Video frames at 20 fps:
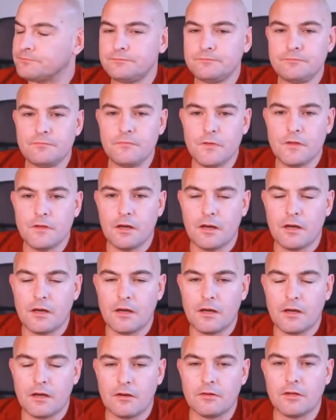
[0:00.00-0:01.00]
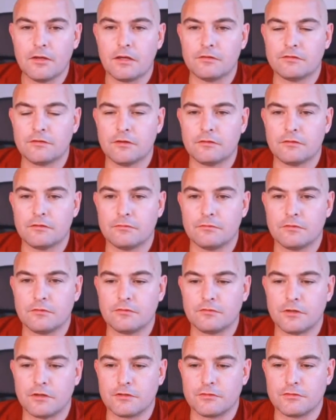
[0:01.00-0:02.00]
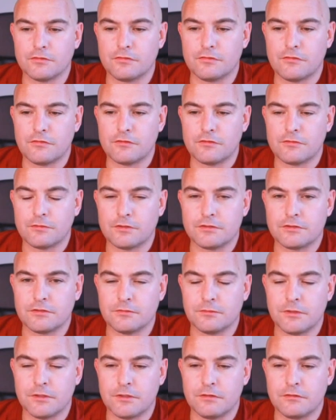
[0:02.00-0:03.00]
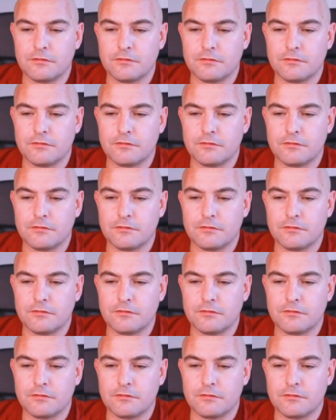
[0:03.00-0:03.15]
Okay, so the structure of situational awareness.